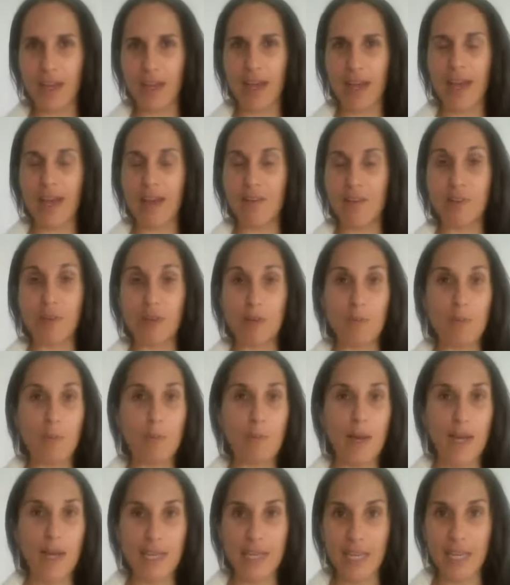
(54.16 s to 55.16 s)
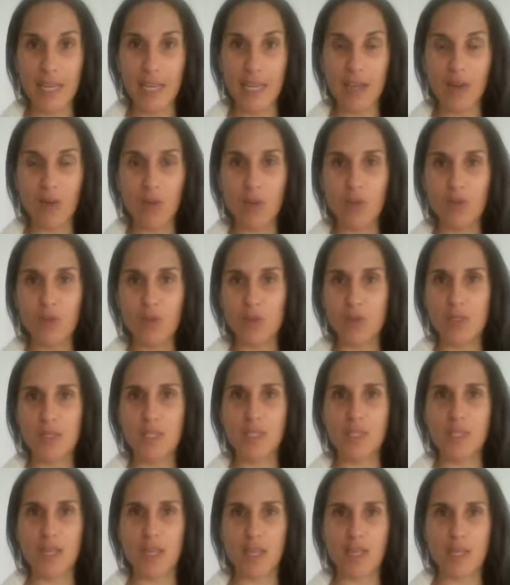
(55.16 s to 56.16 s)
having money, all those
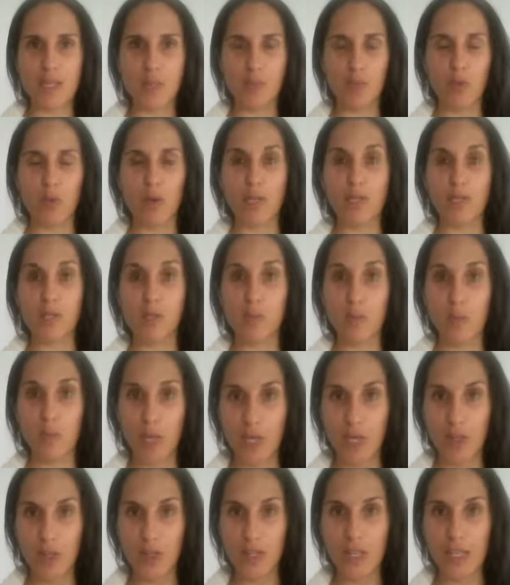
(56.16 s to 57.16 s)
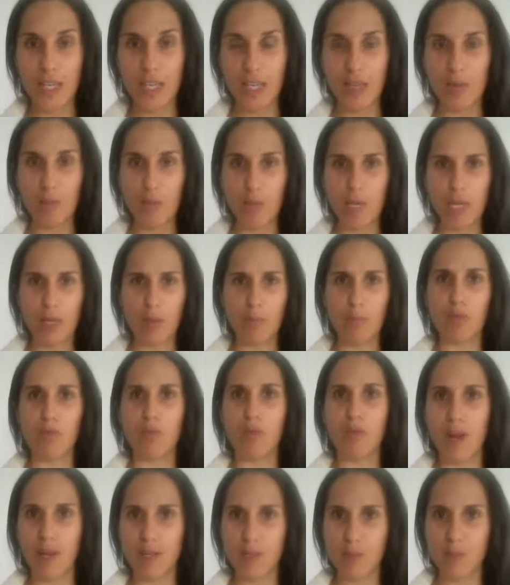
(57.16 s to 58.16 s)
things, prosperity, being
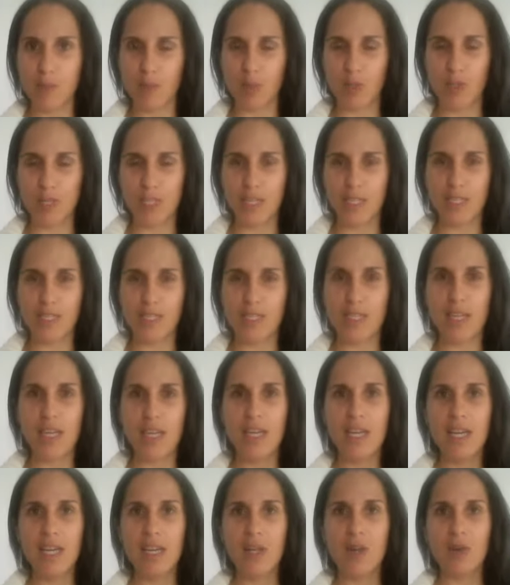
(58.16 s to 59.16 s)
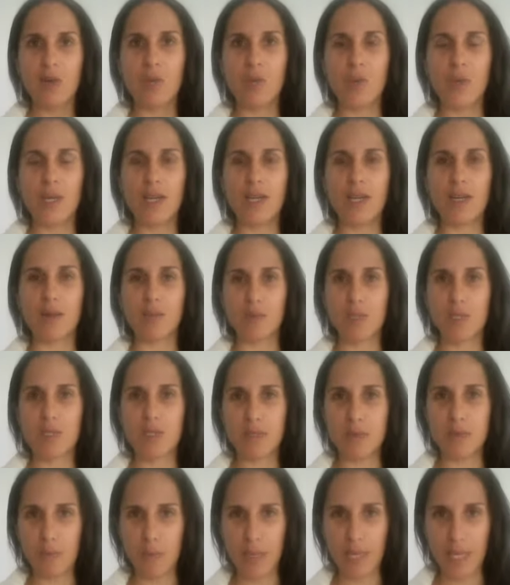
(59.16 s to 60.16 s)
prosperous when it comes
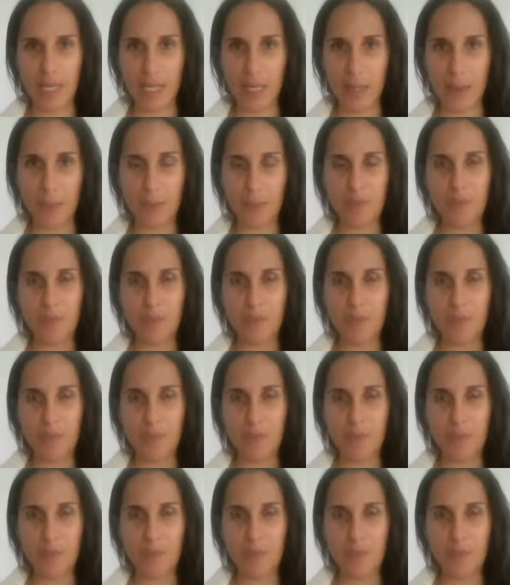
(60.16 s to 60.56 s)
to money,